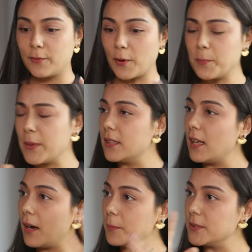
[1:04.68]
from Pearl
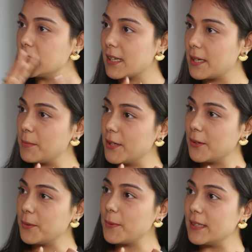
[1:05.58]
Harbor time,
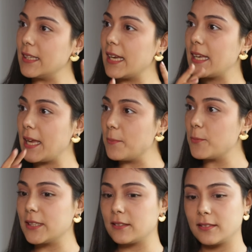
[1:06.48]
when they came
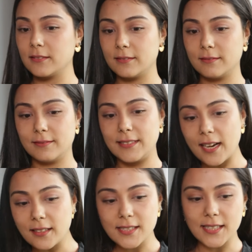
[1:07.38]
with
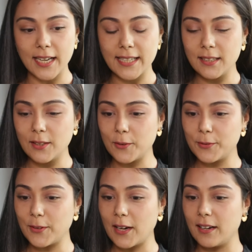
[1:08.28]
their style
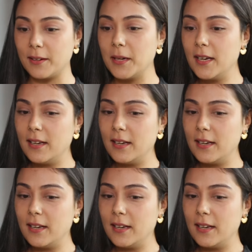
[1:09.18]
of,